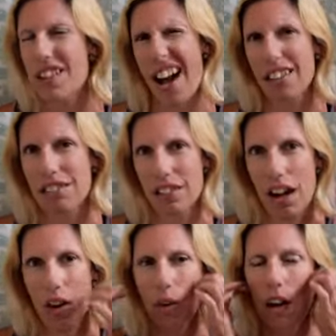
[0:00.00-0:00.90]
I don't
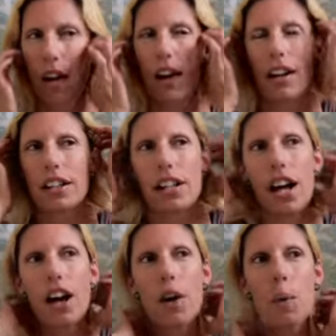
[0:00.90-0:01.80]
know, you
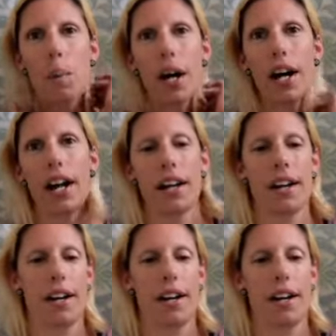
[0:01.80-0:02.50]
know, but